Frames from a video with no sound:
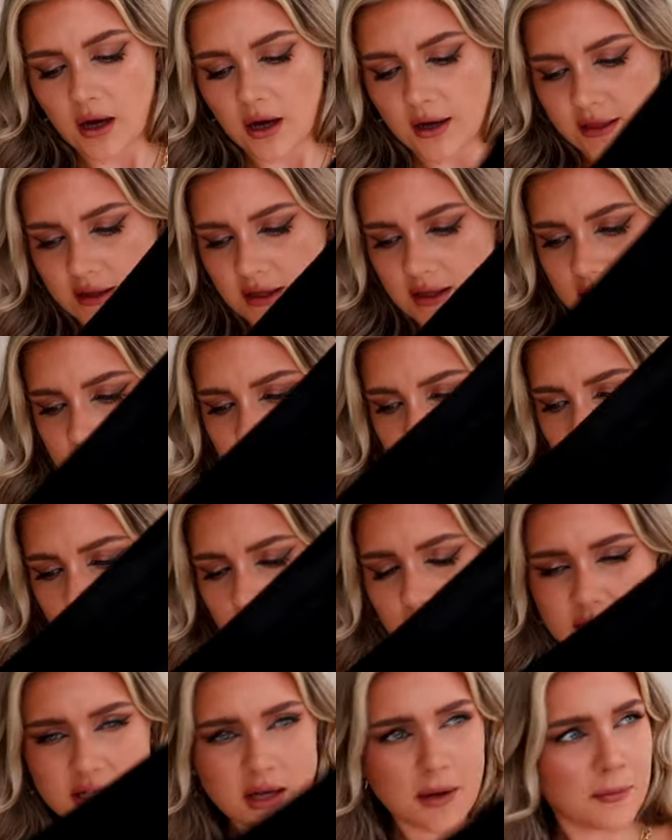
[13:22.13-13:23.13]
I think,
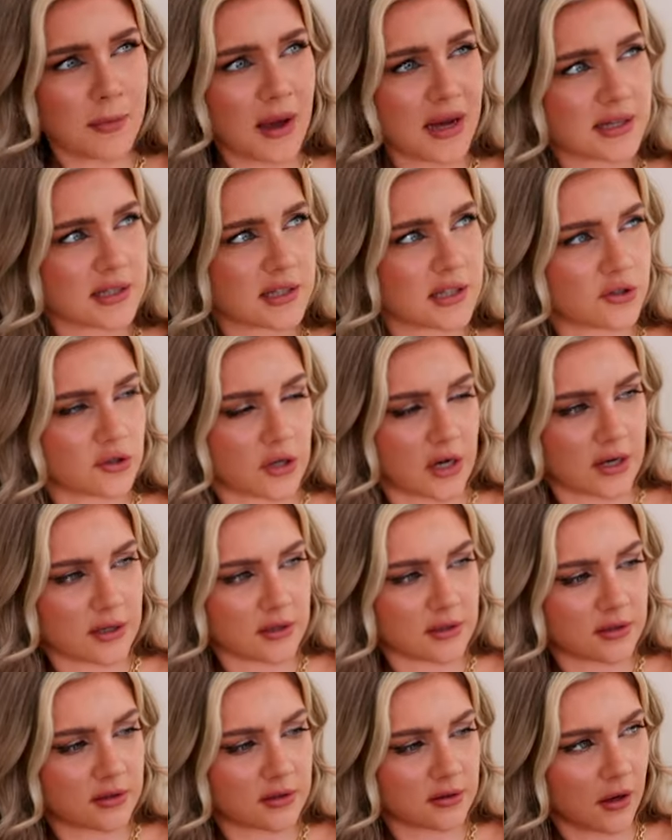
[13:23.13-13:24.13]
oh, is that a maxi
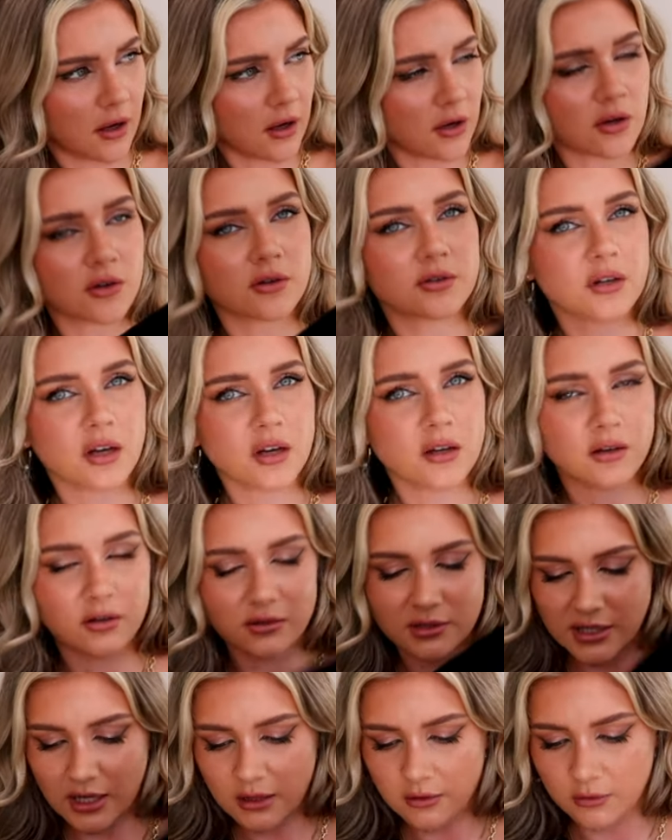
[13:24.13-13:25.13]
dress? I
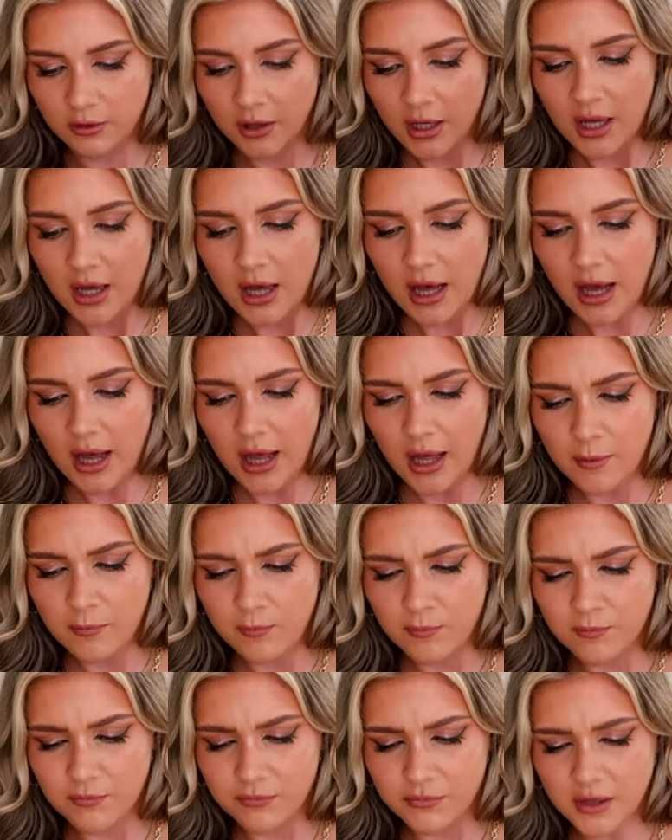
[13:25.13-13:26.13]
can't tell.
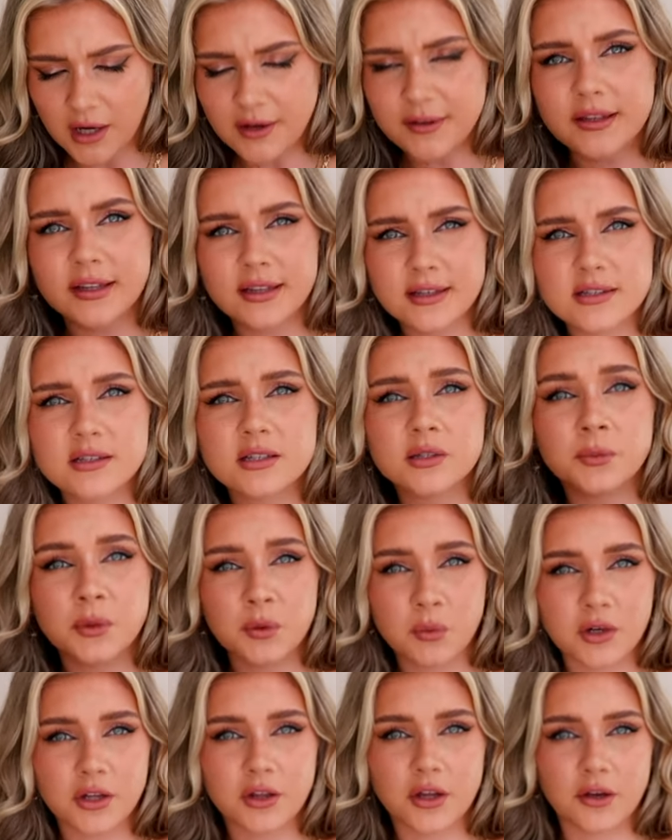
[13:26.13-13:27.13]
I think this is gonna
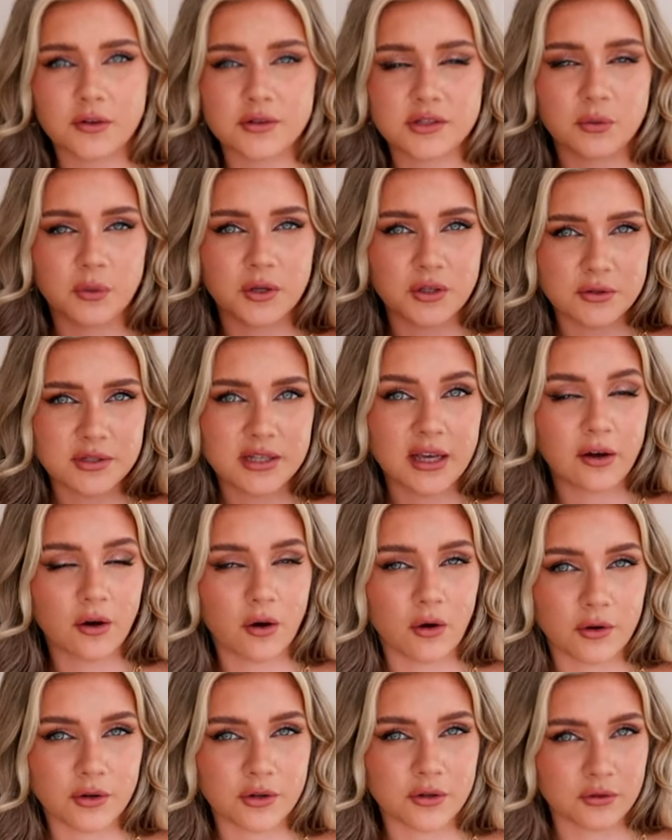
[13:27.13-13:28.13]
be one of those that when you see it
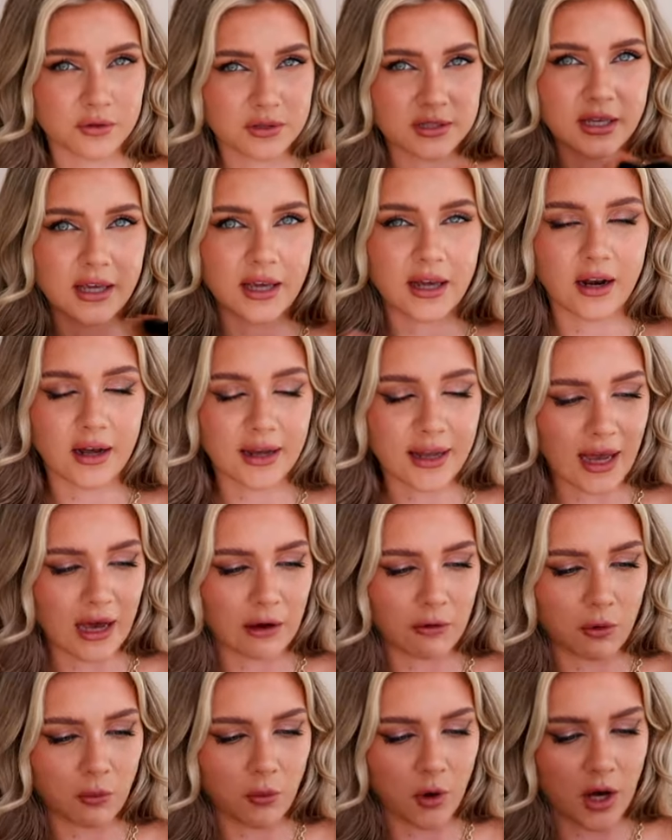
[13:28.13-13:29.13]
on, you'll see like
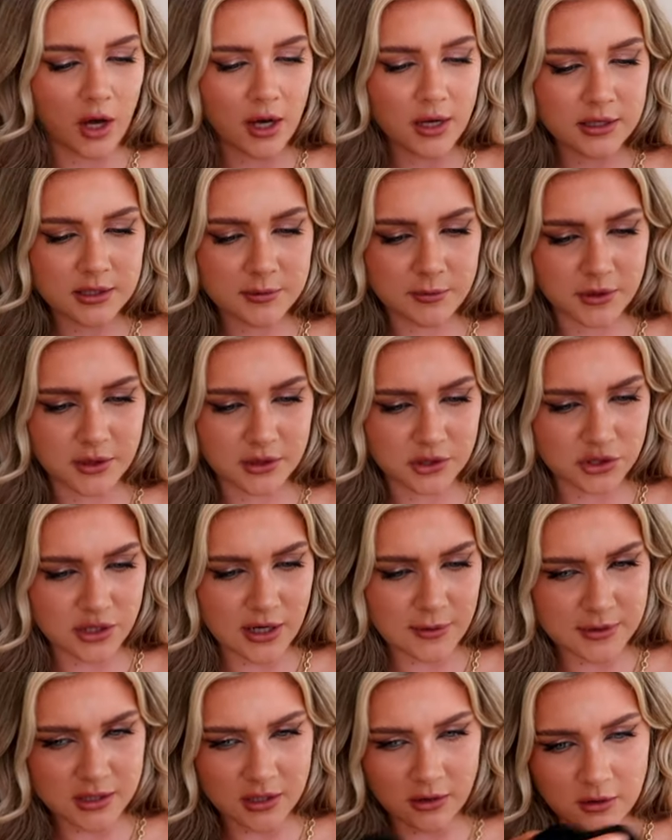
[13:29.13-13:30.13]
how it works, but the
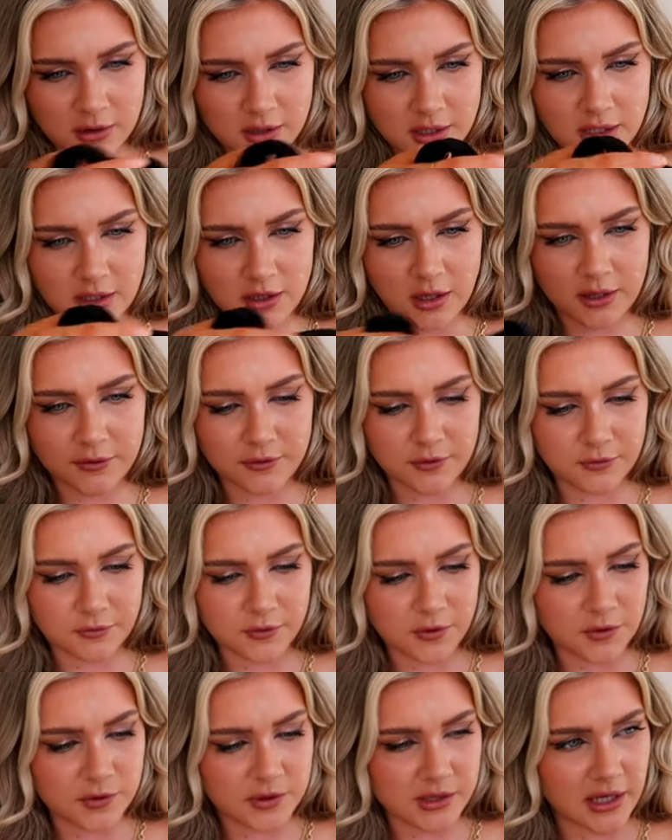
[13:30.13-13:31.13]
straps are looking kind of
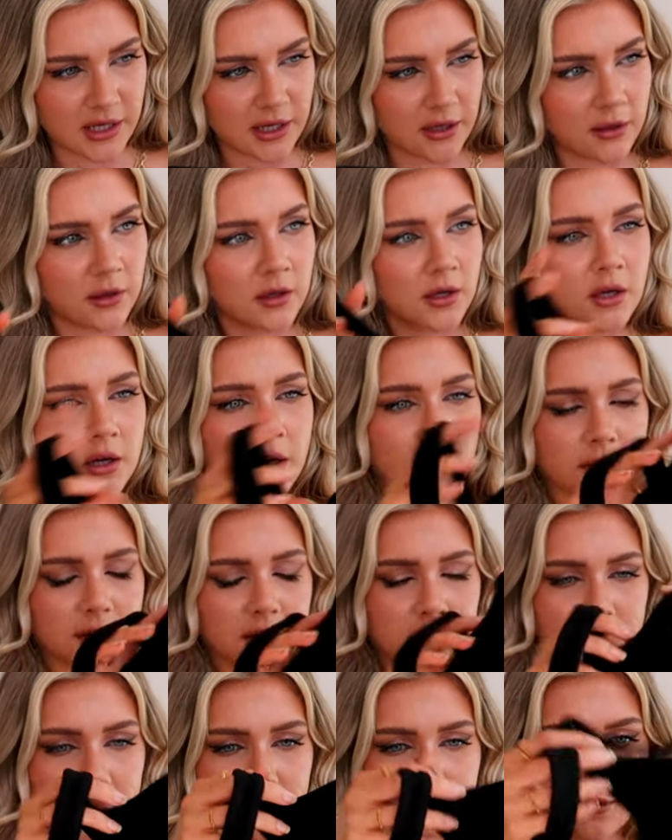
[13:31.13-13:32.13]
confusing. I
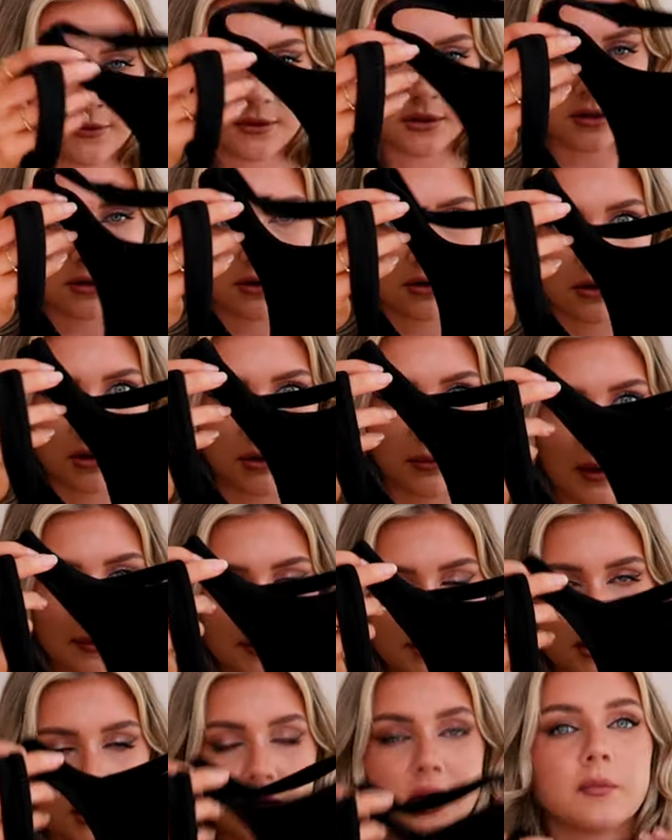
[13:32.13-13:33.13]
think I'm gonna have to look on the
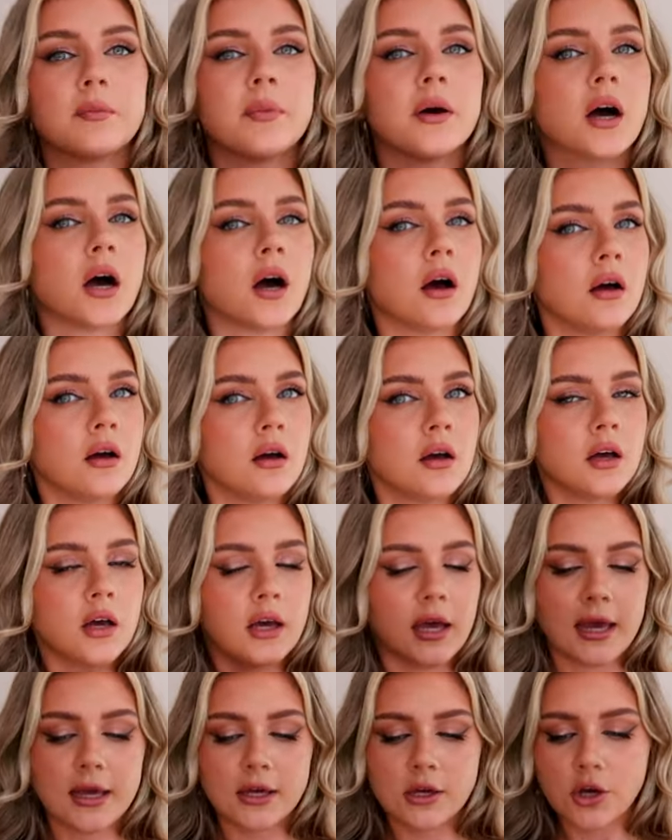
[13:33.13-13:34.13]
website, but
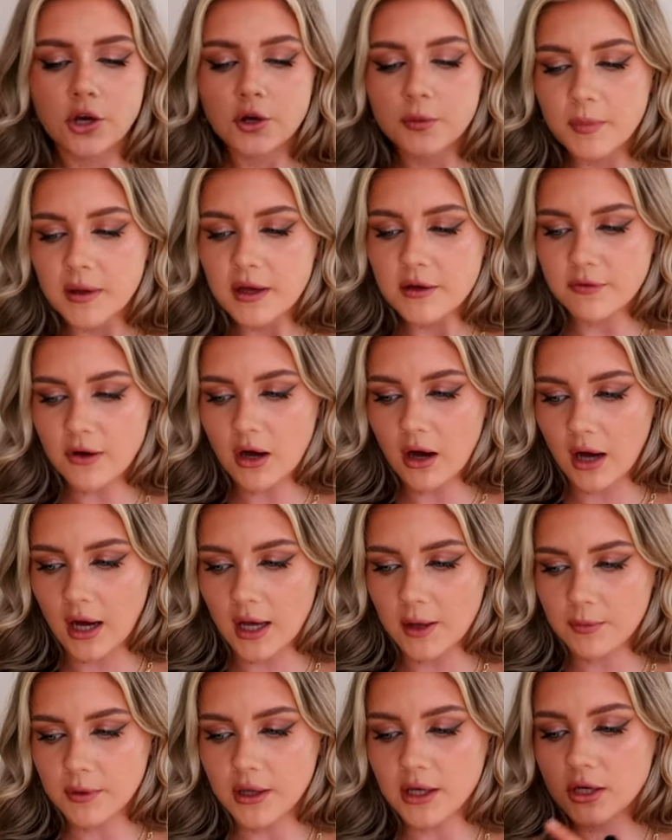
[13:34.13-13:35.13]
it could be a vibe.